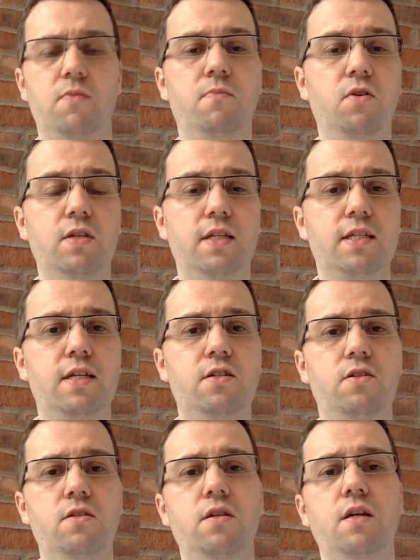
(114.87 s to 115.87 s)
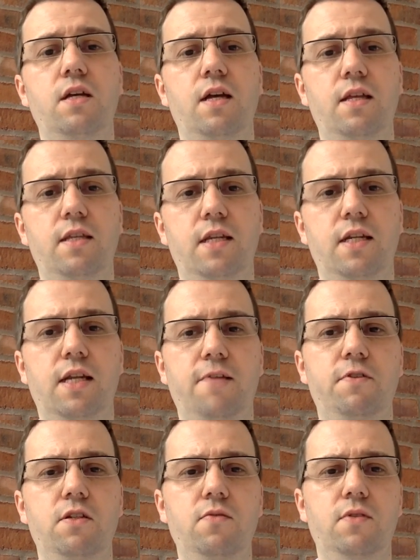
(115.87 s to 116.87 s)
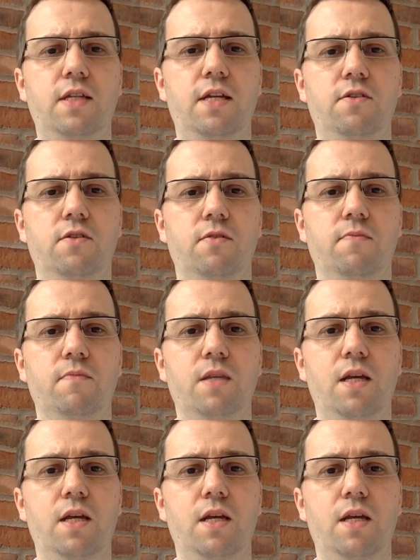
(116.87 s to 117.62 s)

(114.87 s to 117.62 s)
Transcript: a morning session and then an afternoon session.